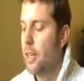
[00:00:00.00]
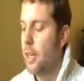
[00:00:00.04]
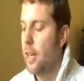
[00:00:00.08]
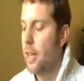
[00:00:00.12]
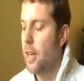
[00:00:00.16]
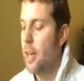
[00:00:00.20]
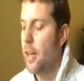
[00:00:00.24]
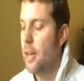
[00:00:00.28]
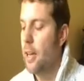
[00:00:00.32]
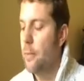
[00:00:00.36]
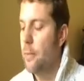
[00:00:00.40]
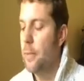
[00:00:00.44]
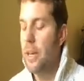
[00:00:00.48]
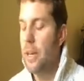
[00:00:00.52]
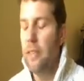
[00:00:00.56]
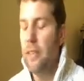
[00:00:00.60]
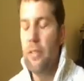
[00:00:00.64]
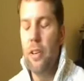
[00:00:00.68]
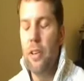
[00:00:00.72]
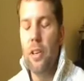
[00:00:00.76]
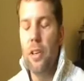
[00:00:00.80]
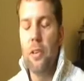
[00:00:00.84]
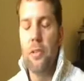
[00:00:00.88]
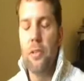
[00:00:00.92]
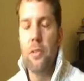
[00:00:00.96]
But if
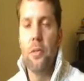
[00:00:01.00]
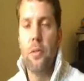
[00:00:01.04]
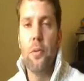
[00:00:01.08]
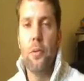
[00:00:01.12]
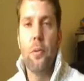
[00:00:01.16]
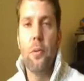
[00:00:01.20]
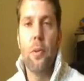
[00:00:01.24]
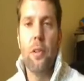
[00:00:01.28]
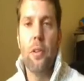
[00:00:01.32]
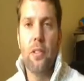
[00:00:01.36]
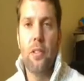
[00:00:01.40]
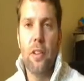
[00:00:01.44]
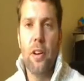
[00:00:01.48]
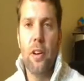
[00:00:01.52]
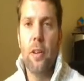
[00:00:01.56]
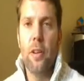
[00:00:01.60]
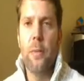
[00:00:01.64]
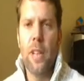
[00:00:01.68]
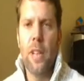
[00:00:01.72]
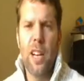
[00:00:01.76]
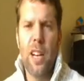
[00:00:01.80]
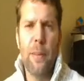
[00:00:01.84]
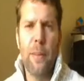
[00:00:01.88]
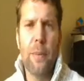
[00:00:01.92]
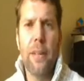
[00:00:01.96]
you're using it all the time,
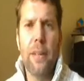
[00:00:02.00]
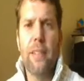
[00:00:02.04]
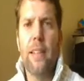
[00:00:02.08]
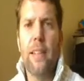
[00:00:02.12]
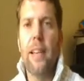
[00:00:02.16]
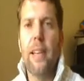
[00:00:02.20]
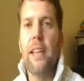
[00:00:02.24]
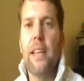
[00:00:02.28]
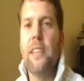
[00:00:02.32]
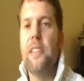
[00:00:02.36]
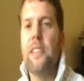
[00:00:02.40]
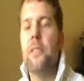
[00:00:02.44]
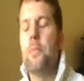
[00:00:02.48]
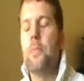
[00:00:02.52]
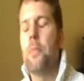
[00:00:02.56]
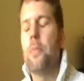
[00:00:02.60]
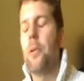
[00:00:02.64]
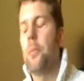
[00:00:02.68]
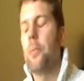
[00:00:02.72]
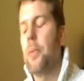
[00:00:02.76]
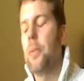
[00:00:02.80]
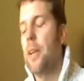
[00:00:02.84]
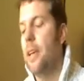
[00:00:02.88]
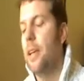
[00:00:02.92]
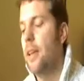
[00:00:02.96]
a couple of days is
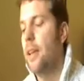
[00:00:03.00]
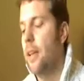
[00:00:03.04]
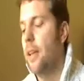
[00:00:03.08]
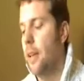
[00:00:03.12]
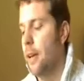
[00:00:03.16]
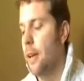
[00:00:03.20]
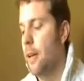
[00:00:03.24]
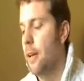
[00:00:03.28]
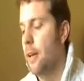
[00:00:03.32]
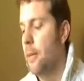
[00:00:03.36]
probably